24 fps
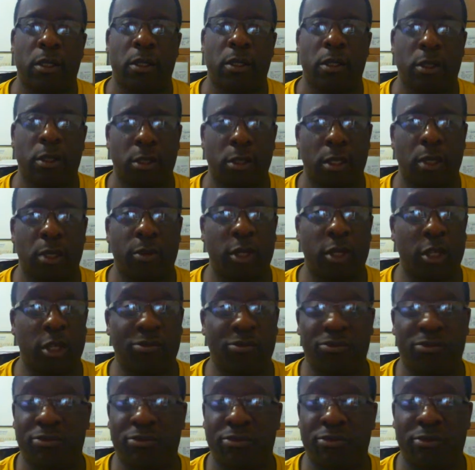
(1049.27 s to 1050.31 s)
Because I mean,
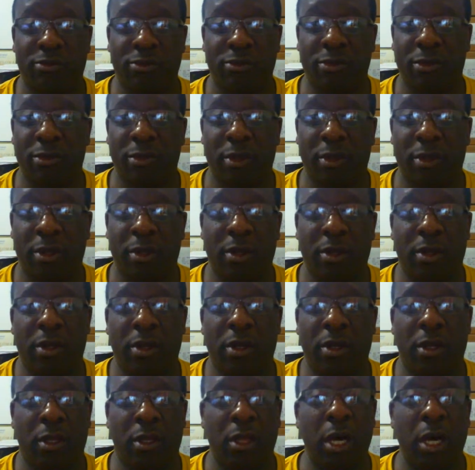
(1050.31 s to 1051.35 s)

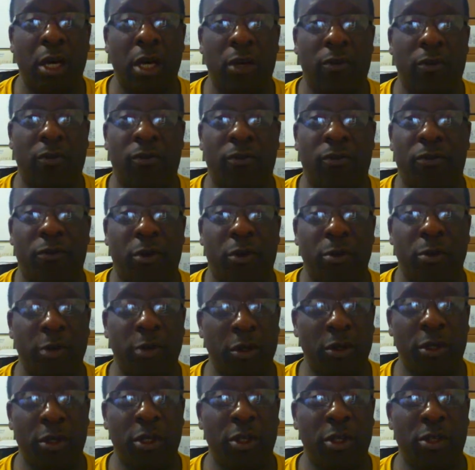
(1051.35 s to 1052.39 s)
a lot of
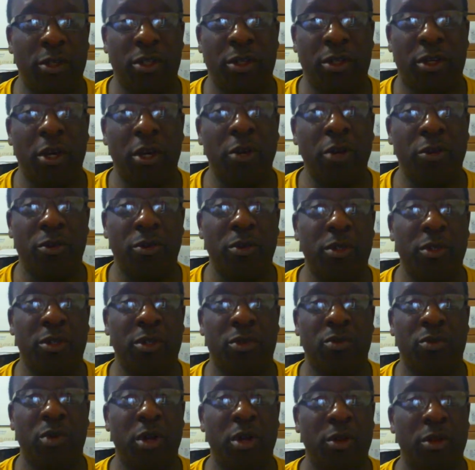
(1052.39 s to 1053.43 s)
communities and
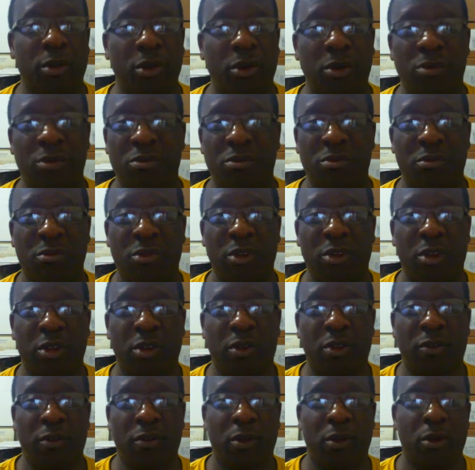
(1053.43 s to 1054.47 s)
countries, whether
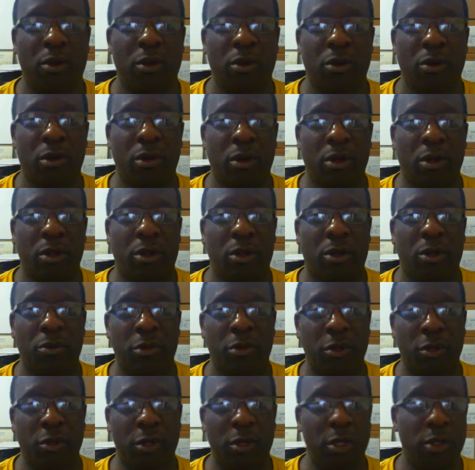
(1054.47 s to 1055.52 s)

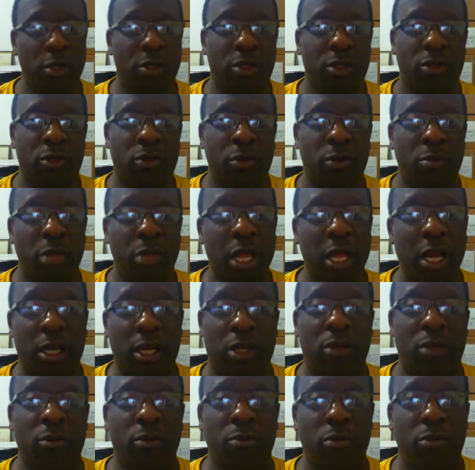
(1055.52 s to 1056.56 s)
communities, you're black
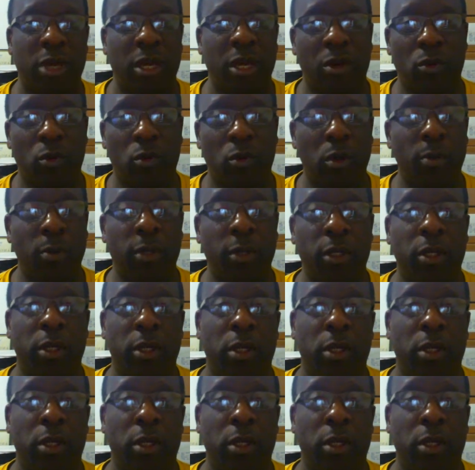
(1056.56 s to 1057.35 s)
man or woman,